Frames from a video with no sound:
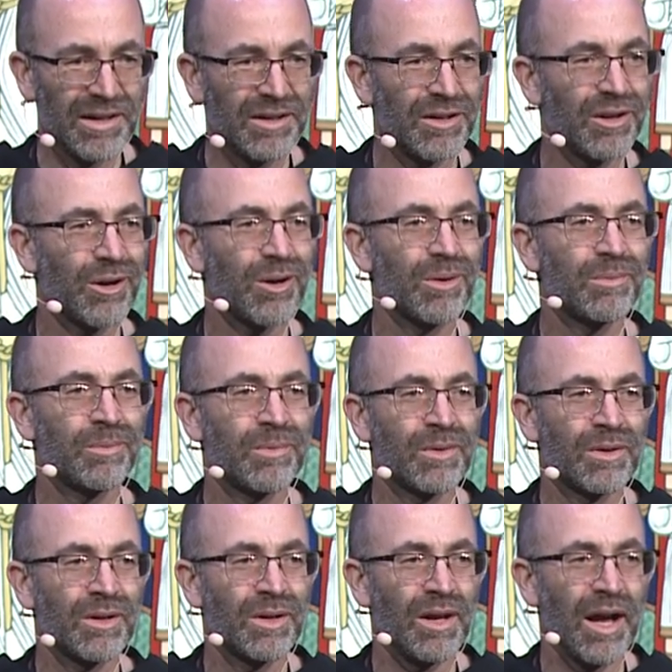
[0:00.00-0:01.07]
here.
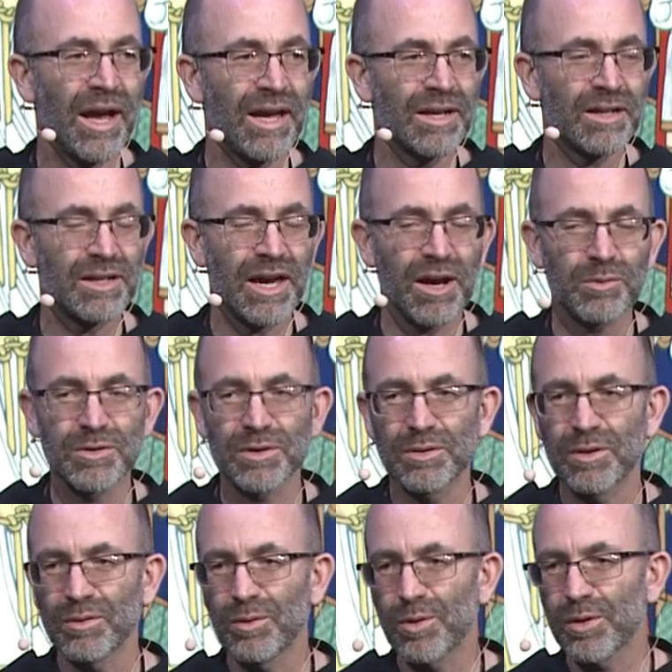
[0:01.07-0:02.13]
I encountered
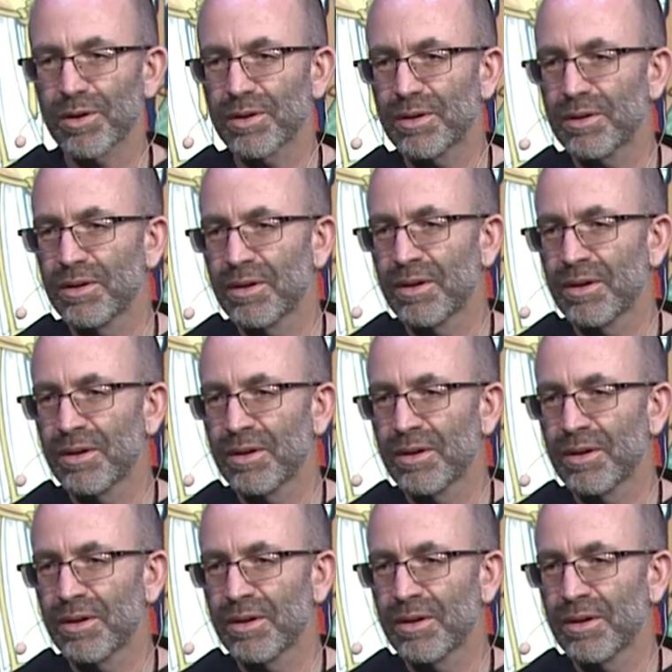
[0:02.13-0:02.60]
the Lord